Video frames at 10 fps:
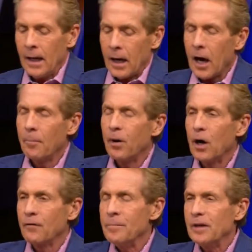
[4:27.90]

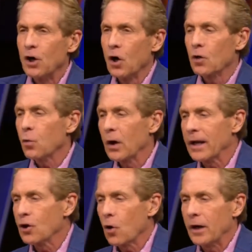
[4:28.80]
above and beyond what
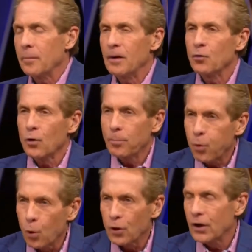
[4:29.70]
had already been
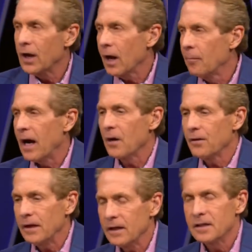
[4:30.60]
reported about
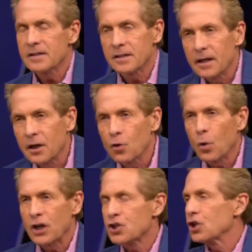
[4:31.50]
the incident in question